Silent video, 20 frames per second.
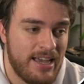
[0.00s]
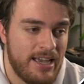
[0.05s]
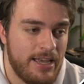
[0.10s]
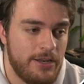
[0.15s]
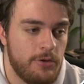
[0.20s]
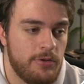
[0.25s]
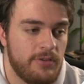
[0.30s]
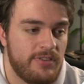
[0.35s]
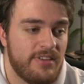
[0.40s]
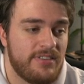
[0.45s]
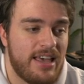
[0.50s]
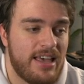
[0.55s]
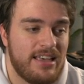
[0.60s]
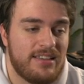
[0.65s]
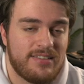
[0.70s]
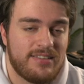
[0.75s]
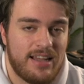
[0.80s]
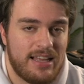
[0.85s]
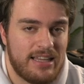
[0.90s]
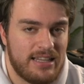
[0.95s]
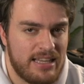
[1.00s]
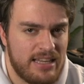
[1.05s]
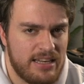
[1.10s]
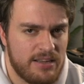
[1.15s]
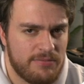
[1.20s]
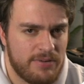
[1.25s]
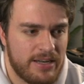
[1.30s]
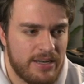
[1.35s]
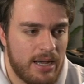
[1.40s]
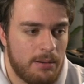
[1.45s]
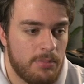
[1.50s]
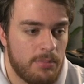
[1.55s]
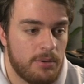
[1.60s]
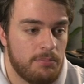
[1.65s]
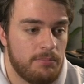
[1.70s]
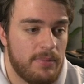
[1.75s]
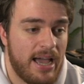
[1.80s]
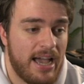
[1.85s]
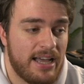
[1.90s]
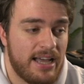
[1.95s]
it uses a slightly different number
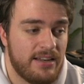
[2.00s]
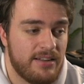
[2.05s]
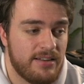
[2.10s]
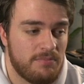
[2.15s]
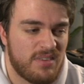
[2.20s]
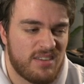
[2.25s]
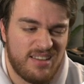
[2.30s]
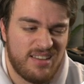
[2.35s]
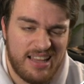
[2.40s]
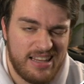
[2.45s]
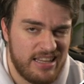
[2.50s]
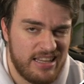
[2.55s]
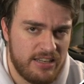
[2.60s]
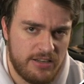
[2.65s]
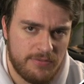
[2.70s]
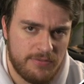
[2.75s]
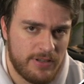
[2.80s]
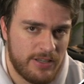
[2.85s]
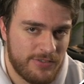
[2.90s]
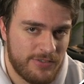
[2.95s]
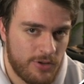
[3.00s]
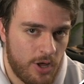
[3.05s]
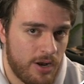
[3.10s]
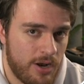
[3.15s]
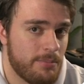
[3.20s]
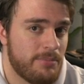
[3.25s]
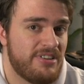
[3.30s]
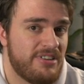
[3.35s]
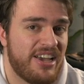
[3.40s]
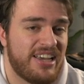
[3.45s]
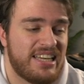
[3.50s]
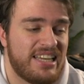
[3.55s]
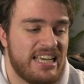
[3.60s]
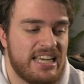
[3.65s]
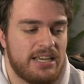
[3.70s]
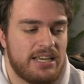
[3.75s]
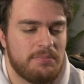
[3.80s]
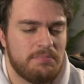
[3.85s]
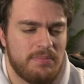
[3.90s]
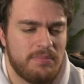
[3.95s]
and slightly different startup
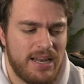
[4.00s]
technique.